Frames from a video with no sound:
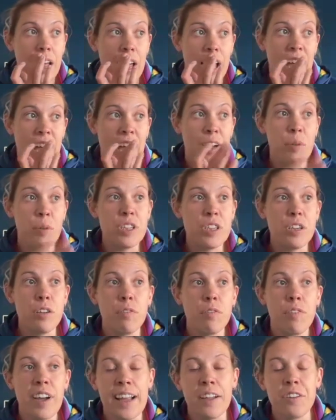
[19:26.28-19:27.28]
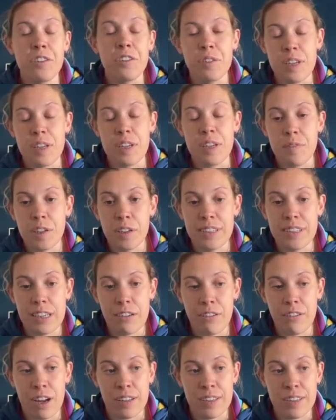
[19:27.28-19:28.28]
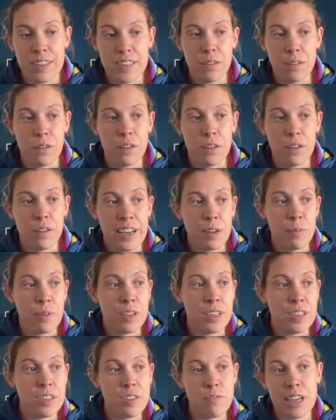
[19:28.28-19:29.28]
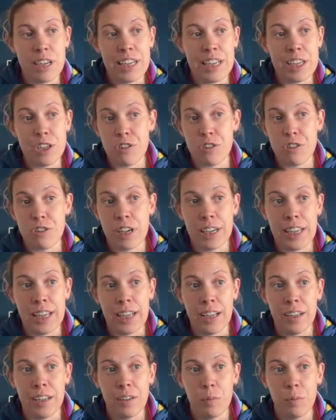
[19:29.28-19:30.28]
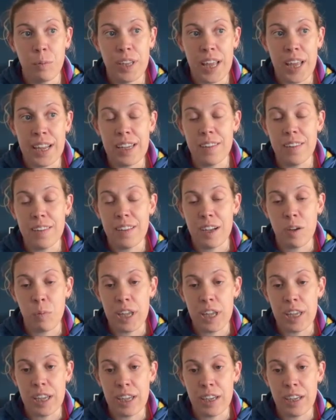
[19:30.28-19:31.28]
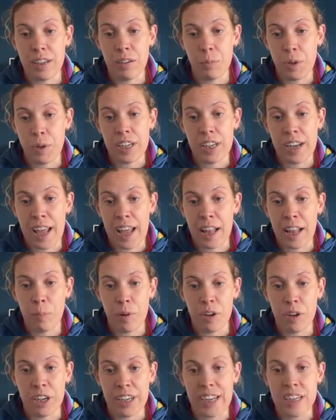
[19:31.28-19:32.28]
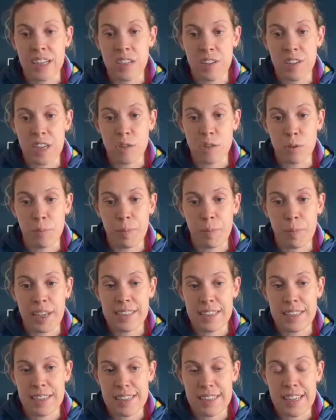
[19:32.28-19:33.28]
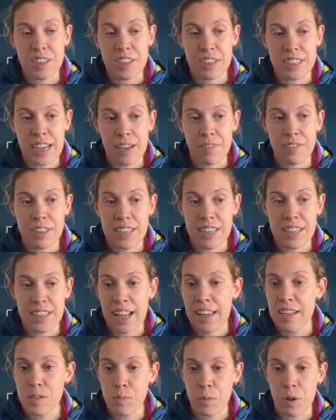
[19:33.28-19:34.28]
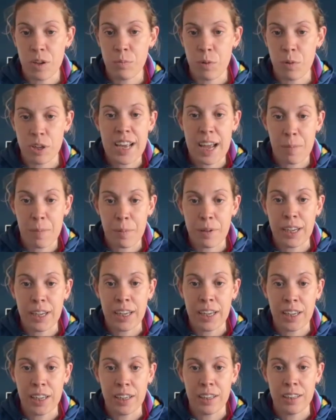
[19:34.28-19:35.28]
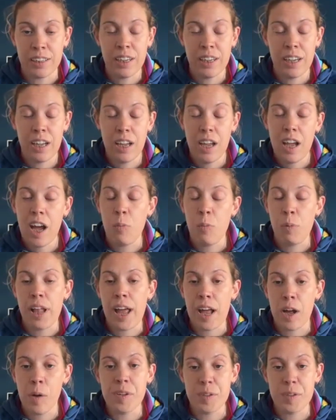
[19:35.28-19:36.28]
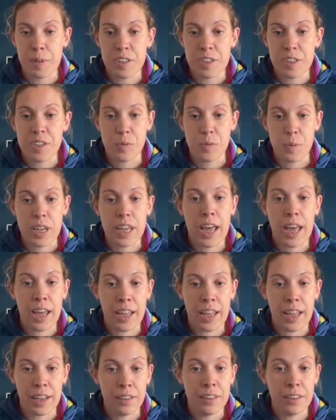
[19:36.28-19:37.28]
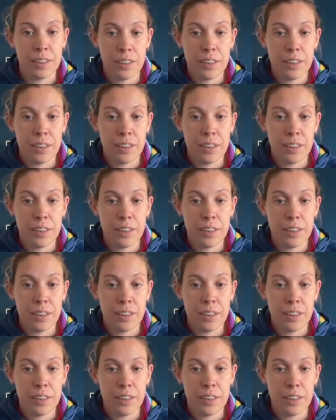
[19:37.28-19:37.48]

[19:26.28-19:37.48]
And we do financial difficulty grants. So if anyone's really struggling with anything, we can help on an individual basis. They just have to tell us what's happening, and we'll help as much as we can.